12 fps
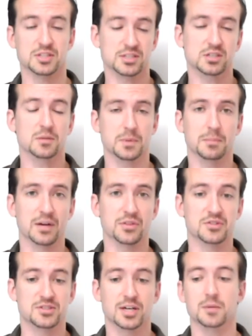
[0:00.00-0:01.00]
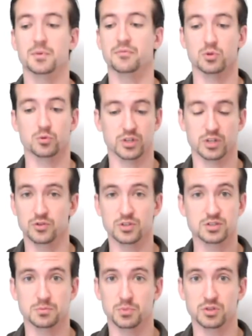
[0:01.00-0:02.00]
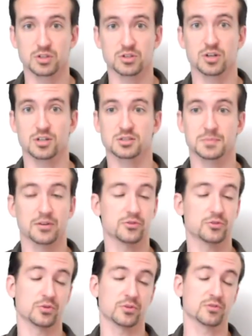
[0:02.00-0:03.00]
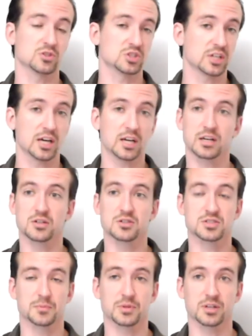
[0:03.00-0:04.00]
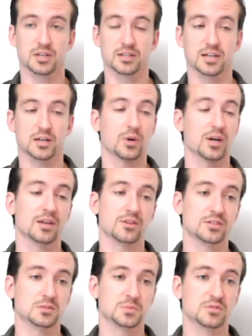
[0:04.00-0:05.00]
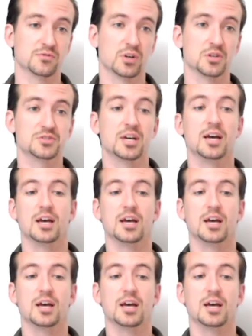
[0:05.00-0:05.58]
It's going to be about the same. If you read a Christian book that talks about the truth of Christianity or something like that, or why atheism is false,